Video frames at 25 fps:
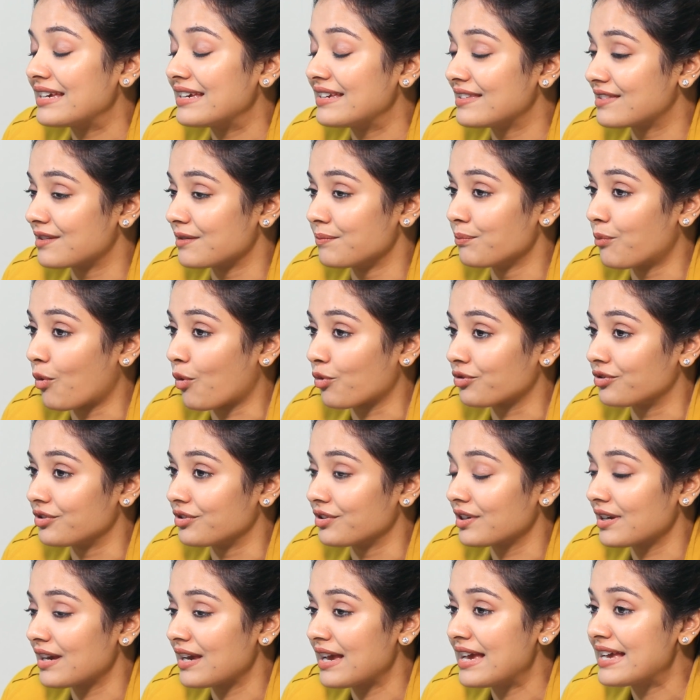is
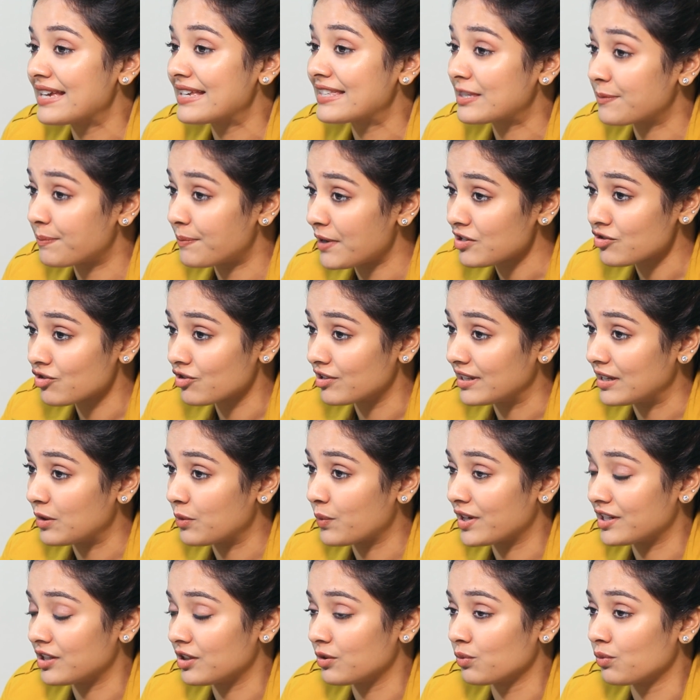important, especially
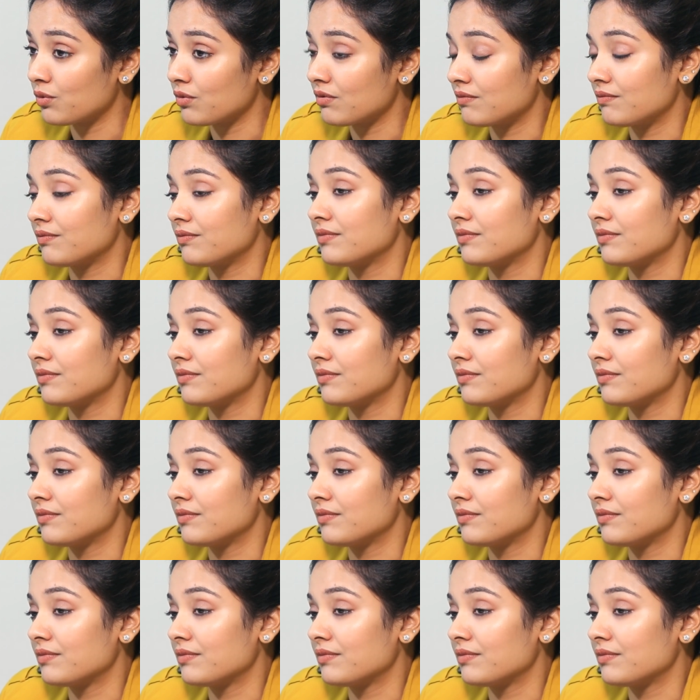when you